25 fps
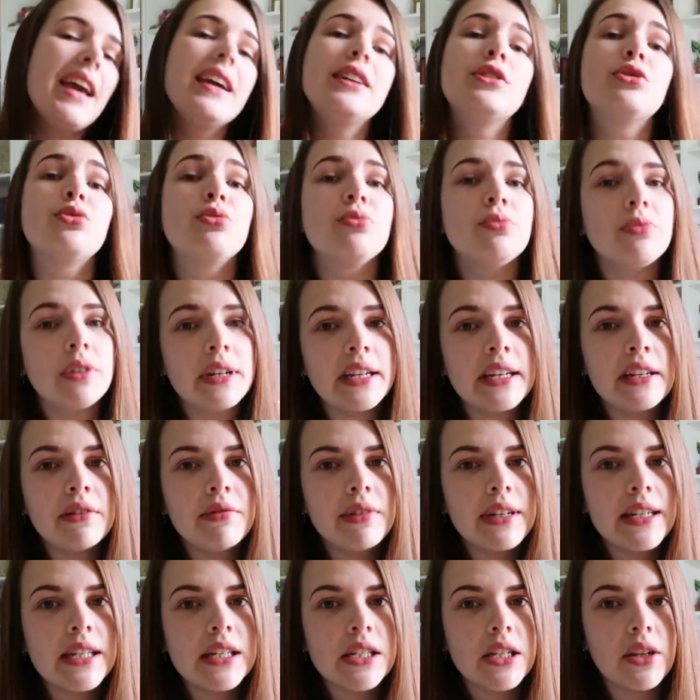it's really,
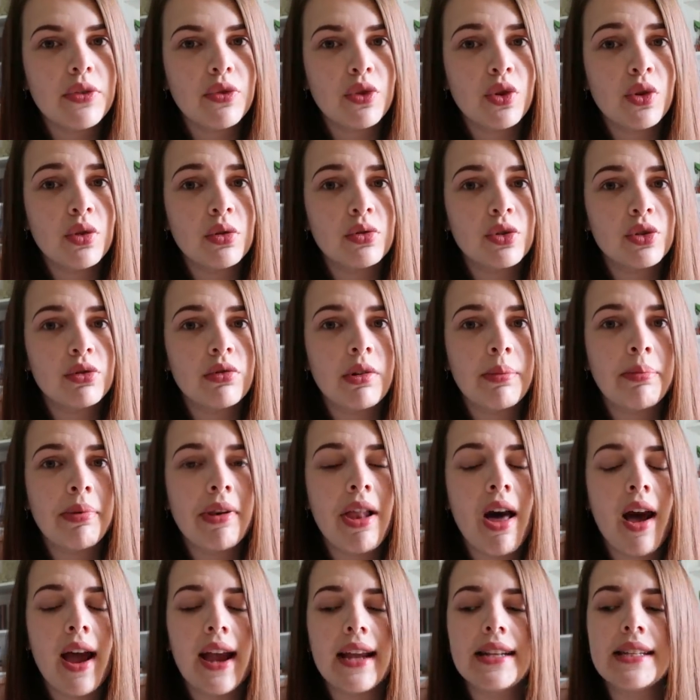really difficult to
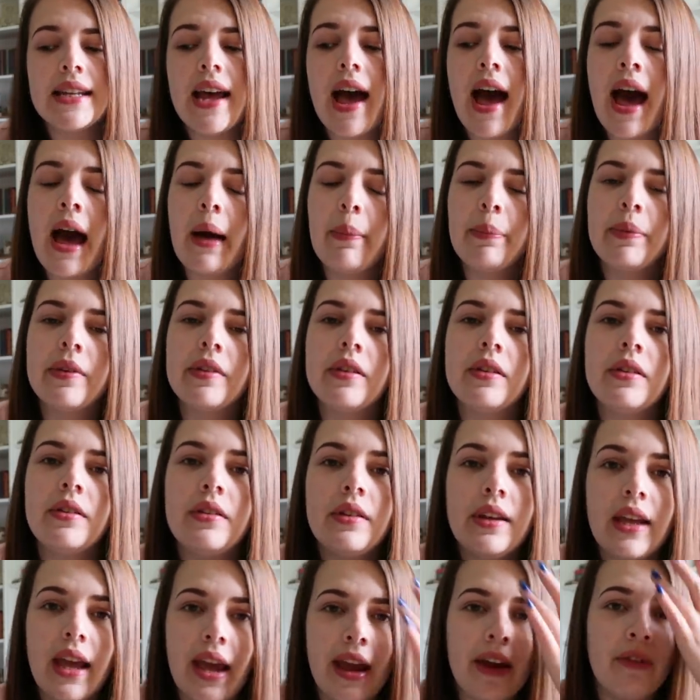reply to
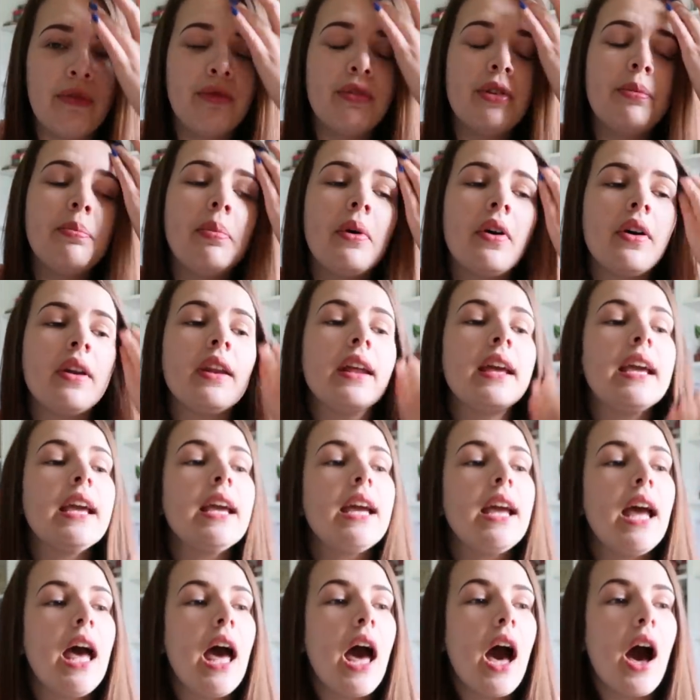absolutely
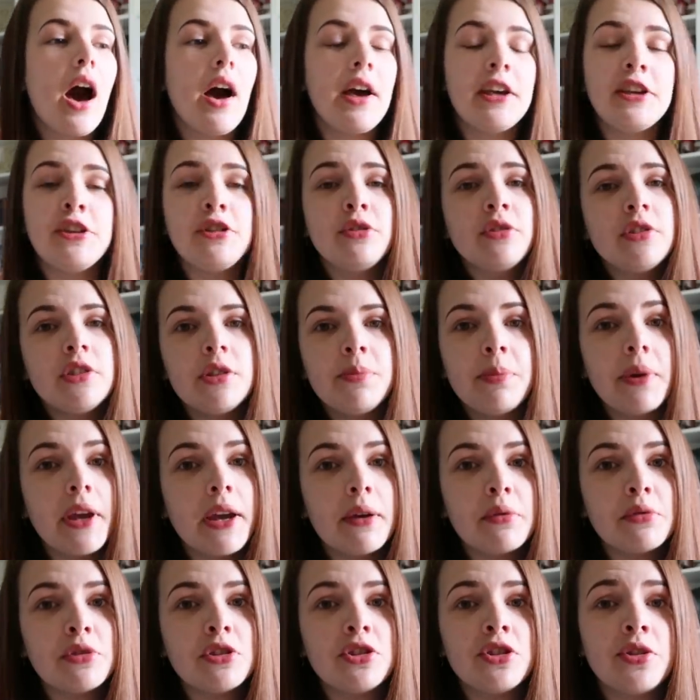everybody. I used to be
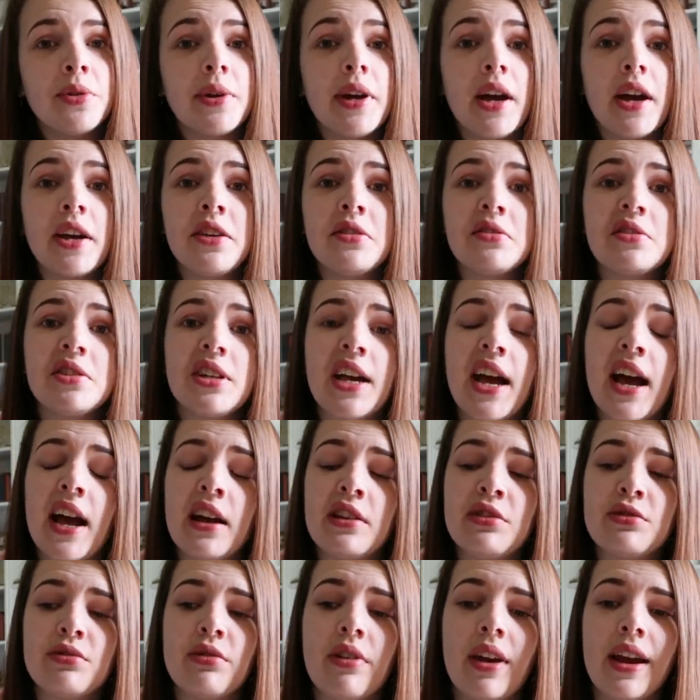able to do it. I used to
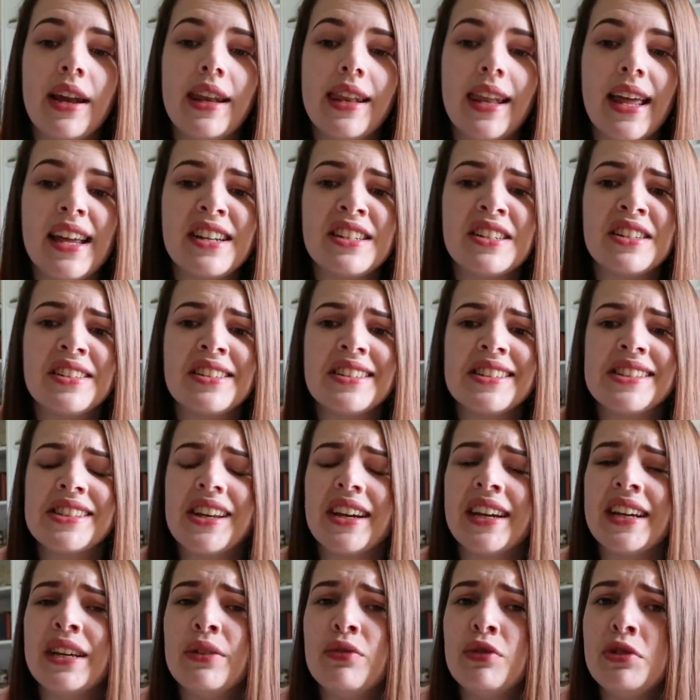handwrite letters.
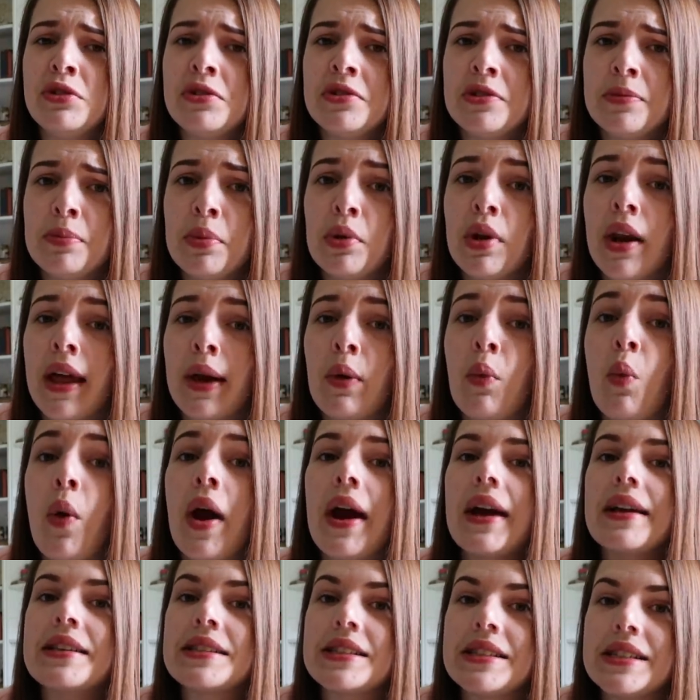I even used to put like
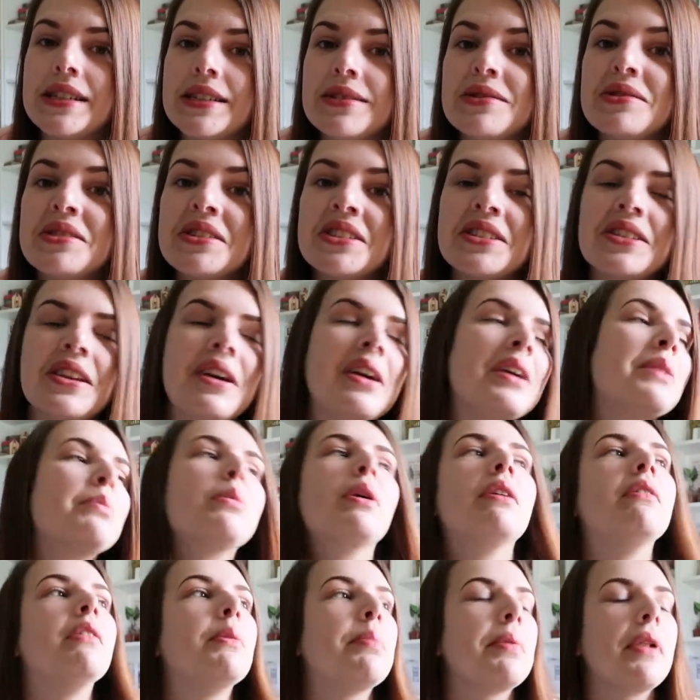wax seals on
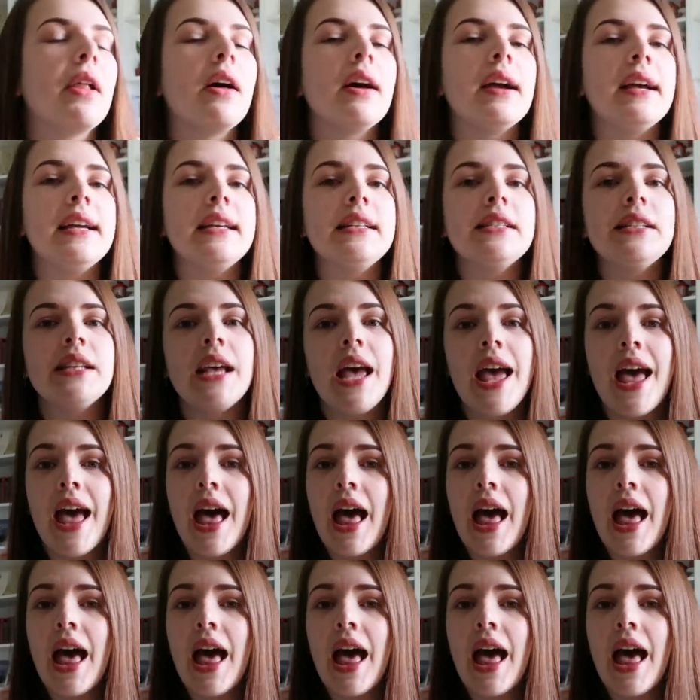my replies.